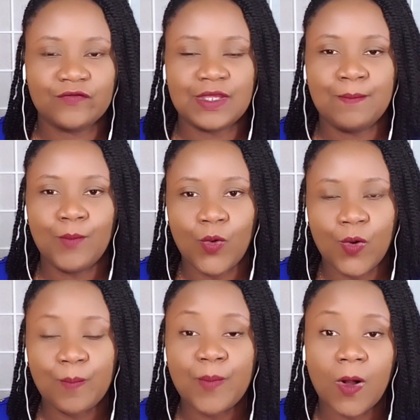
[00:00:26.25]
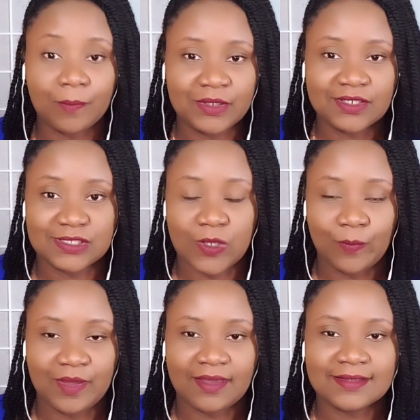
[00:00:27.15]
the more popular
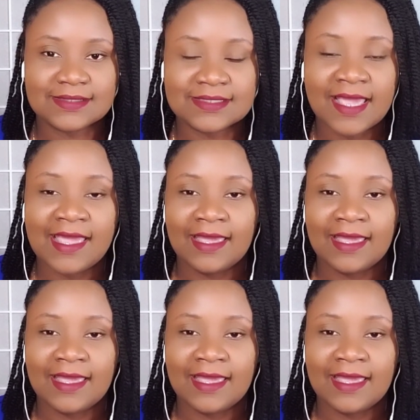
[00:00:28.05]
topics.